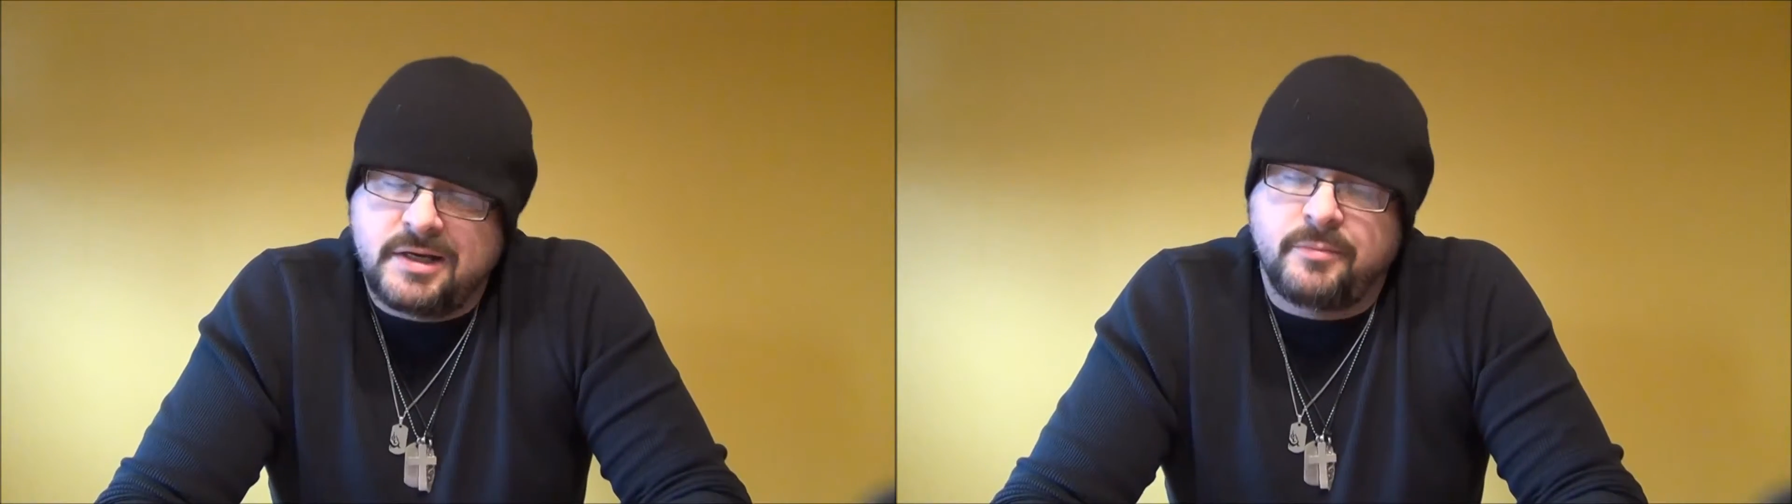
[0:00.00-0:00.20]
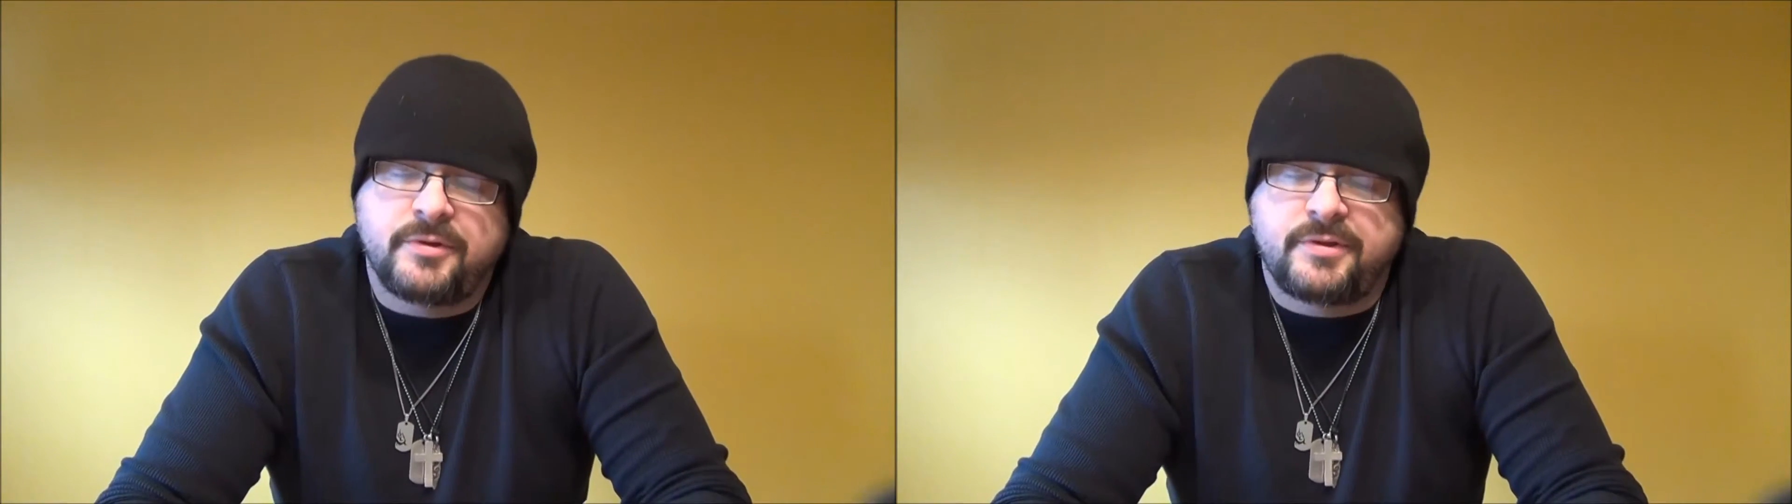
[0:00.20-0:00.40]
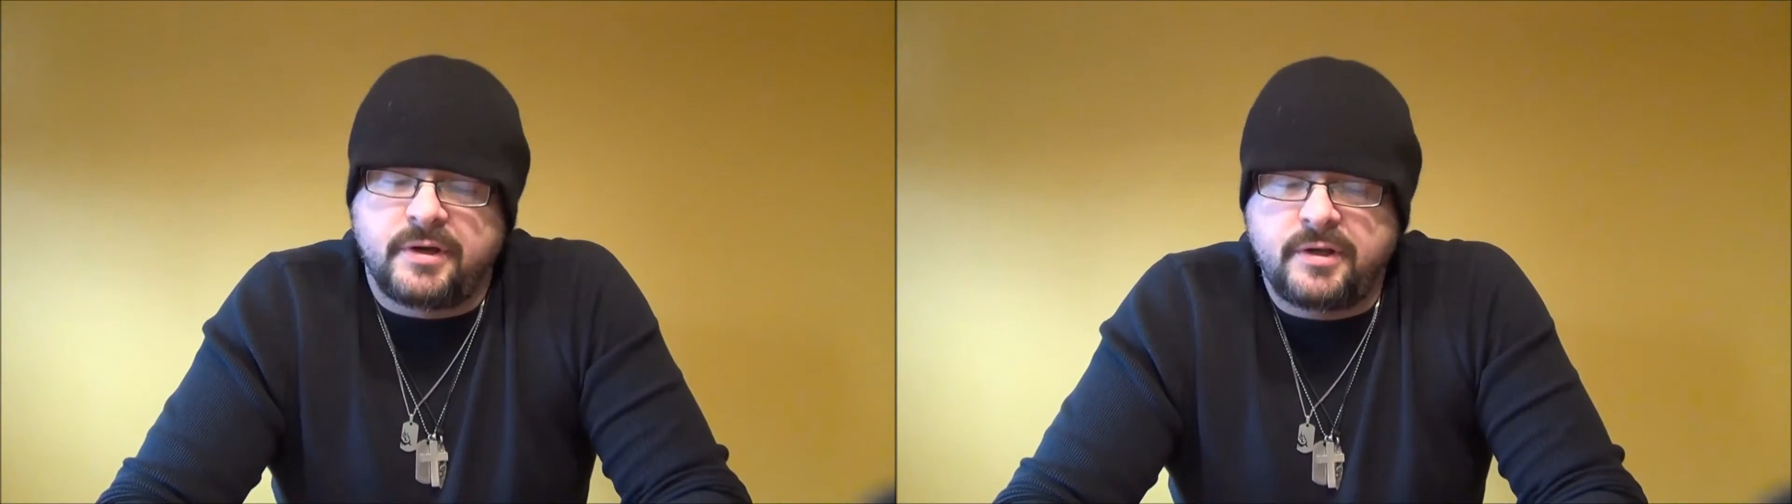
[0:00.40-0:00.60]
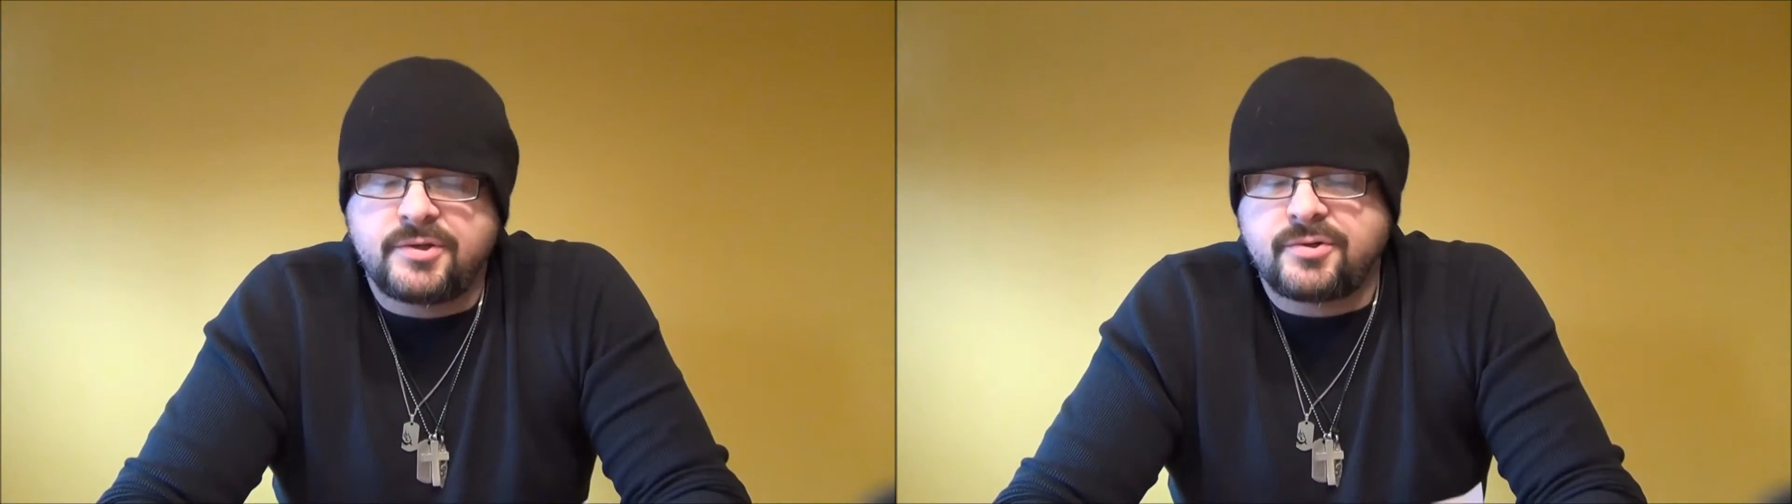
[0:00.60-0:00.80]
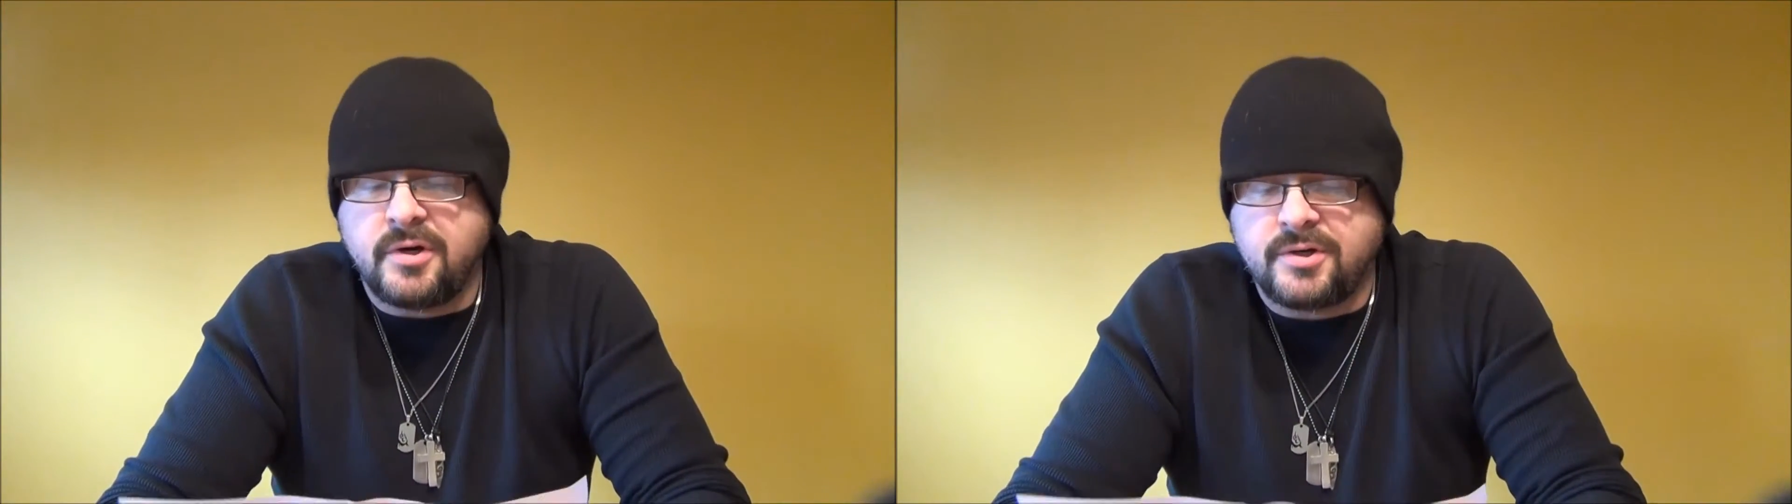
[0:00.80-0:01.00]
come with any
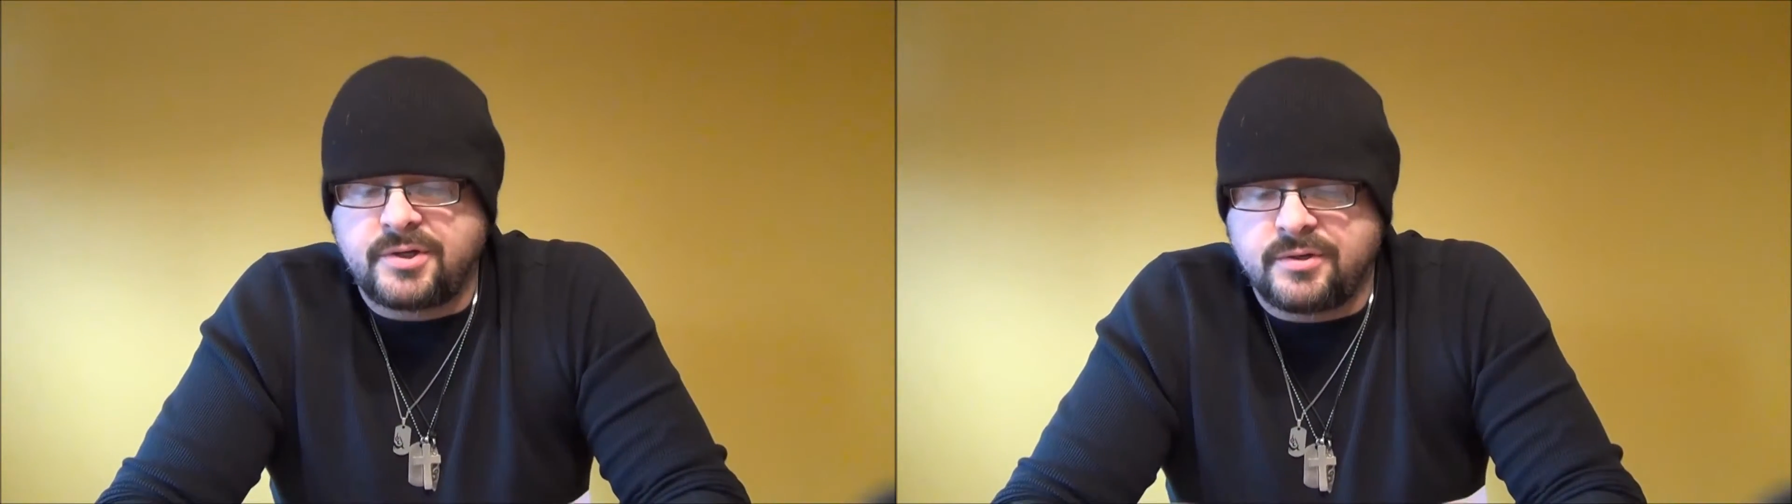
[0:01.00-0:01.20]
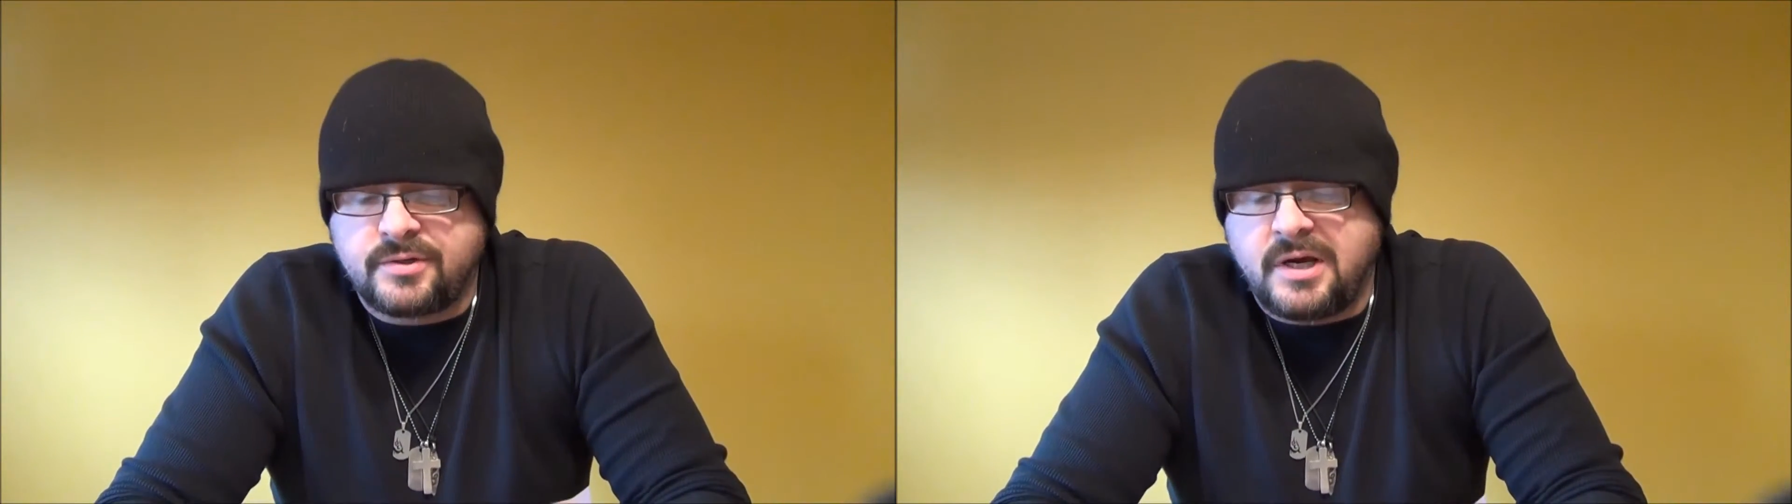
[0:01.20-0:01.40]
instructions.